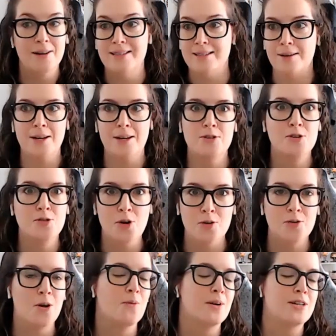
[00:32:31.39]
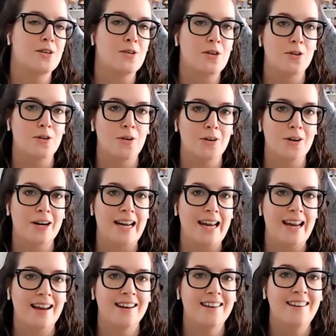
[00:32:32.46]
And sometimes you don't know until you're
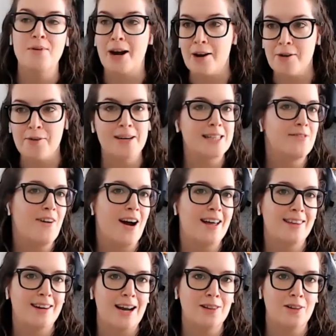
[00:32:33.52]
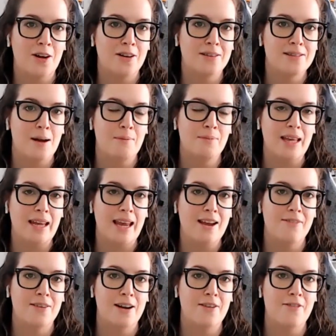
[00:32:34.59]
already in, but I always find that I learn something,
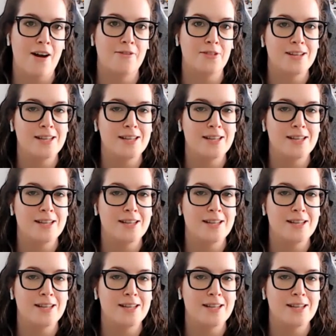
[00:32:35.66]
even if I've mm-hmm.